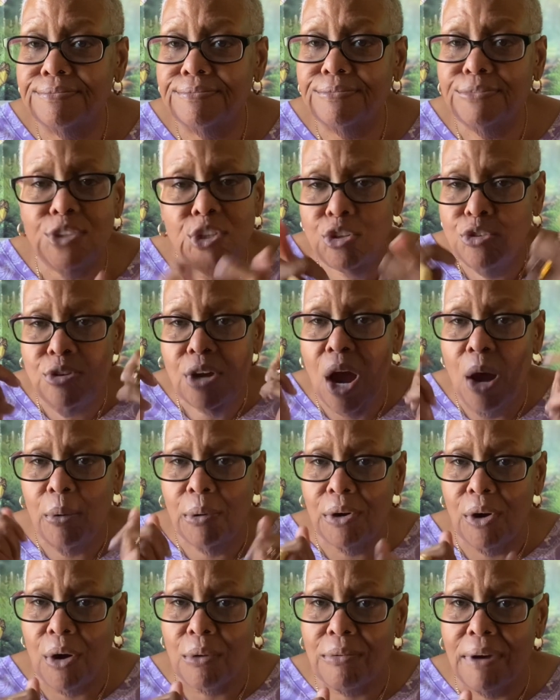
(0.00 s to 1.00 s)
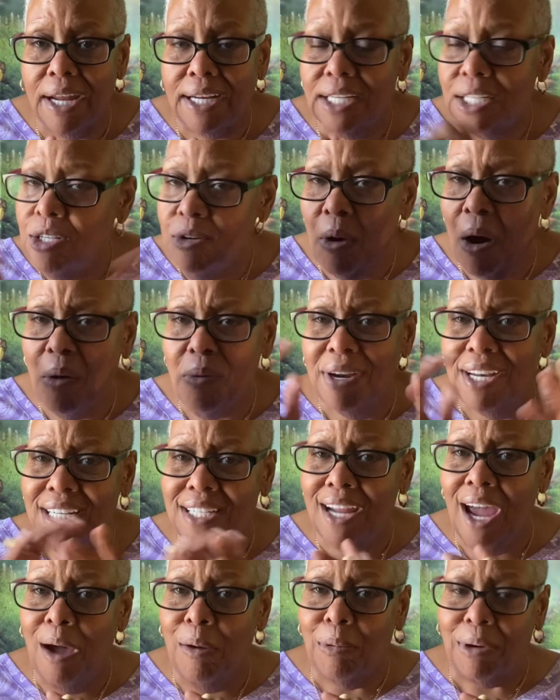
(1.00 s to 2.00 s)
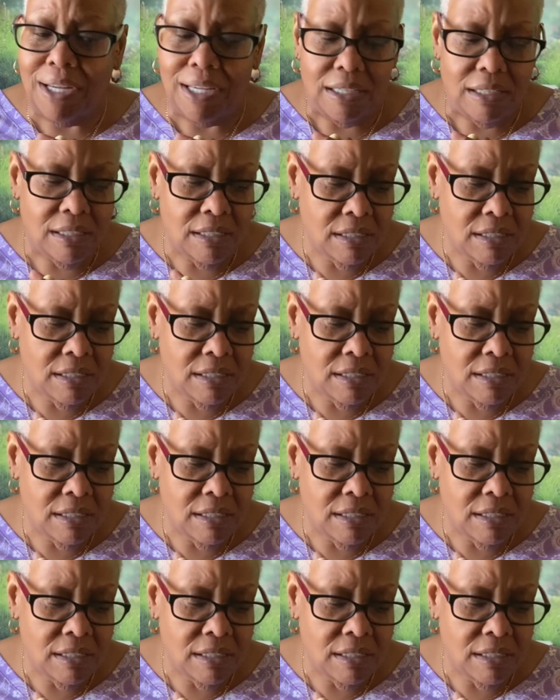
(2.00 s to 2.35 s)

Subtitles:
You know it already. You already know it.